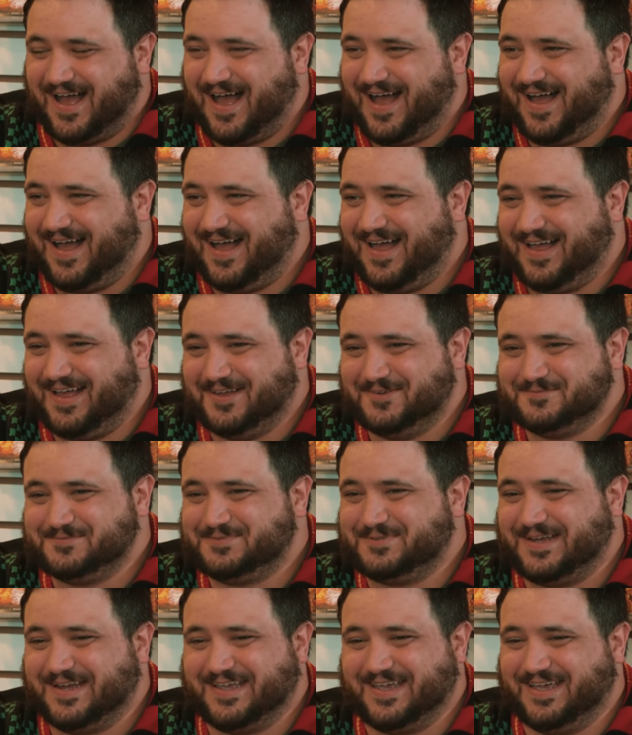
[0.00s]
uh,
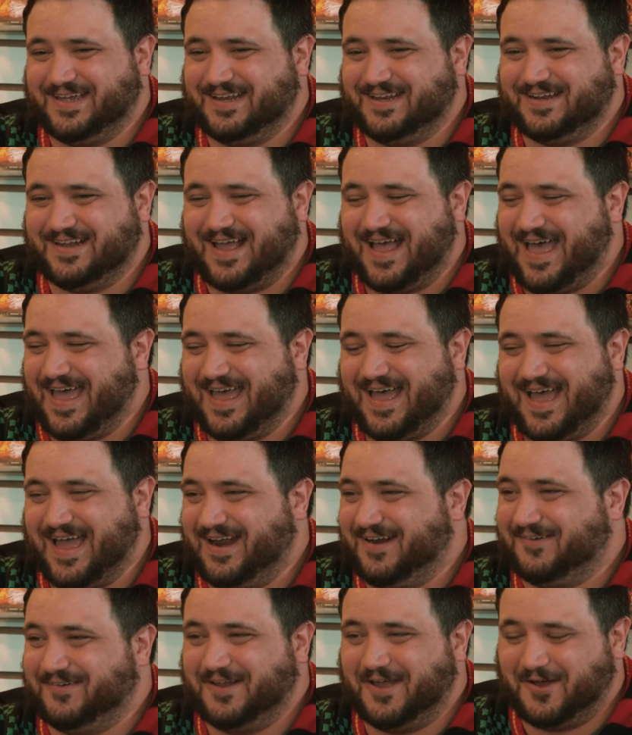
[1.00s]
fucking, I,
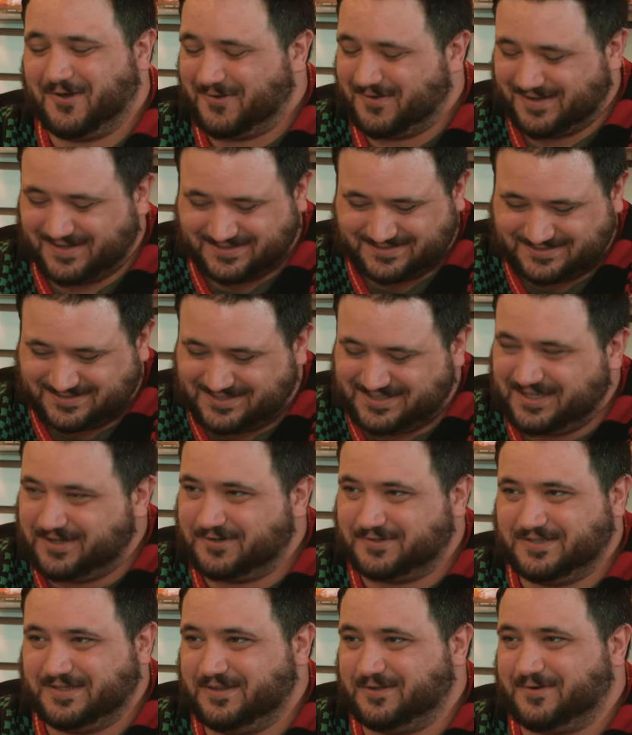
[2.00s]
I, don't know. Uh,
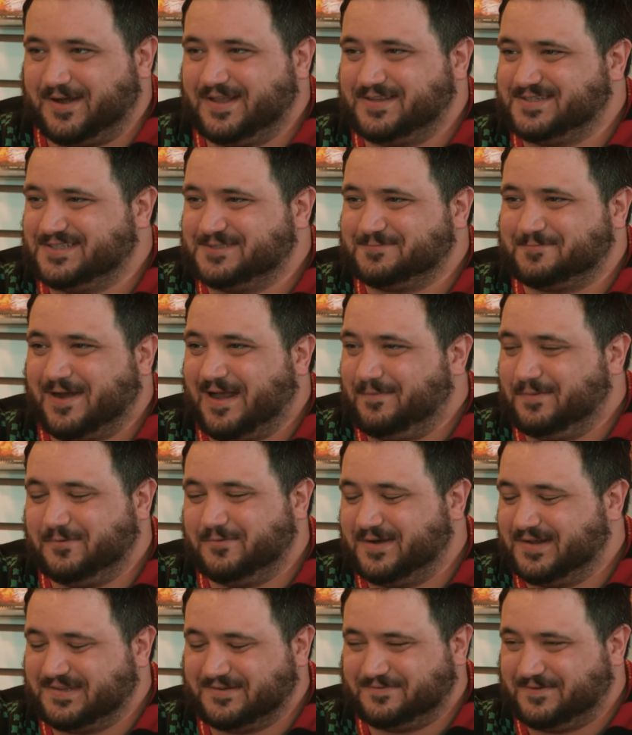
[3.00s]
Dino De Laurentiis probably
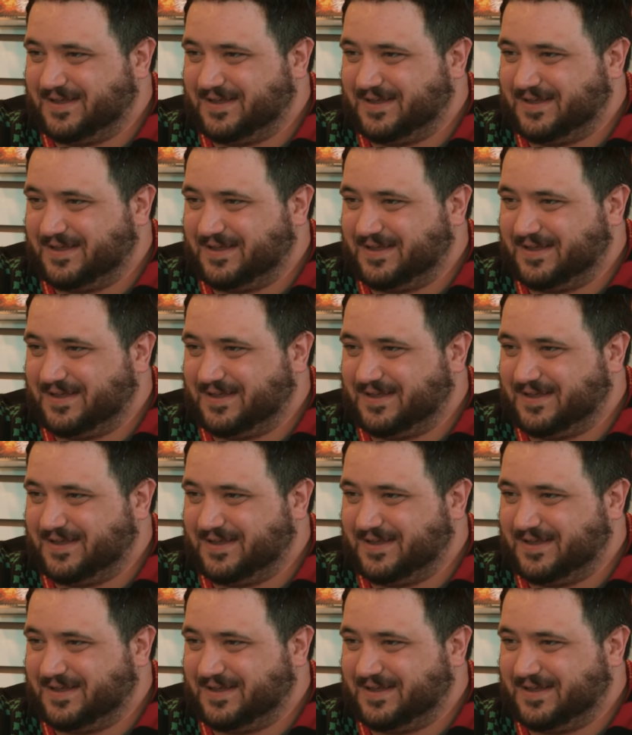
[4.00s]
wanted to